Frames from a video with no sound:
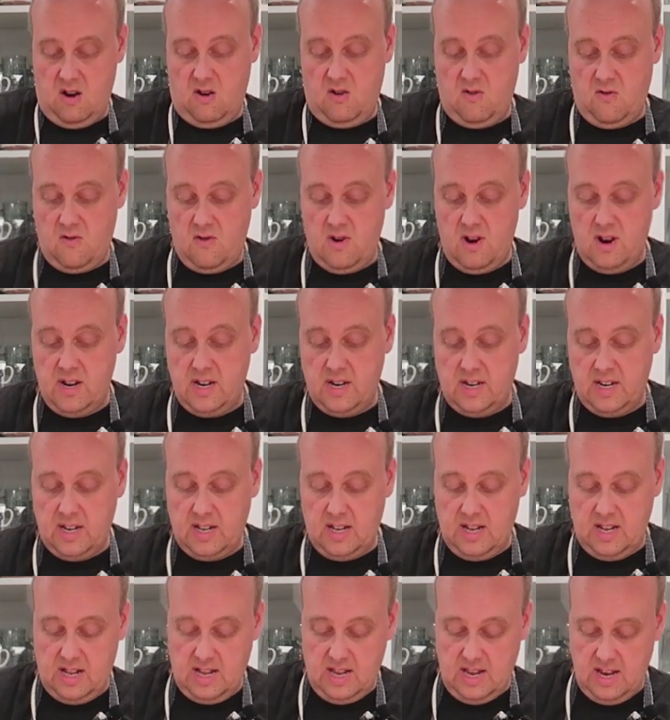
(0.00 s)
across
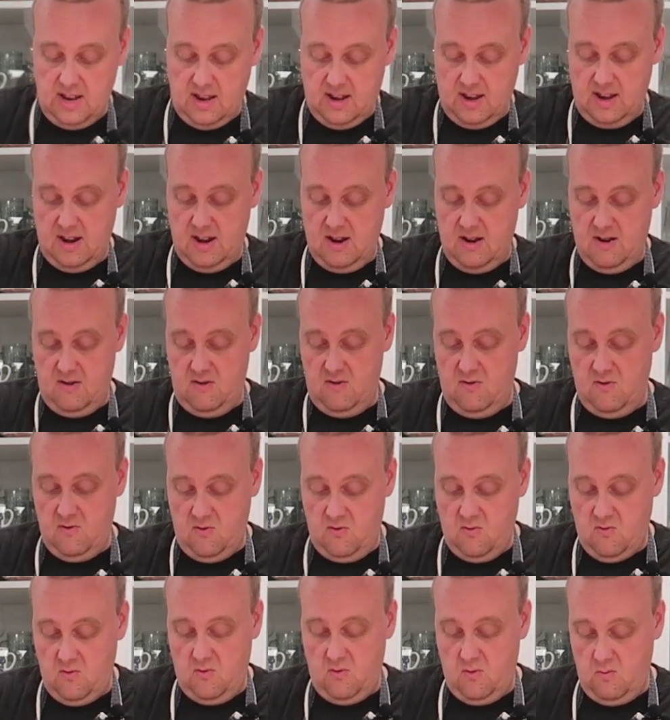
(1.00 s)
the
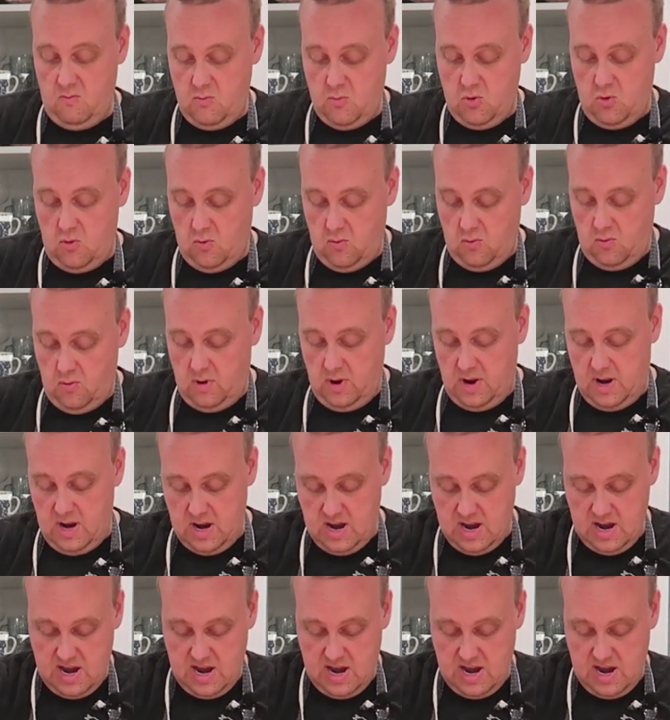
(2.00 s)
whole mold.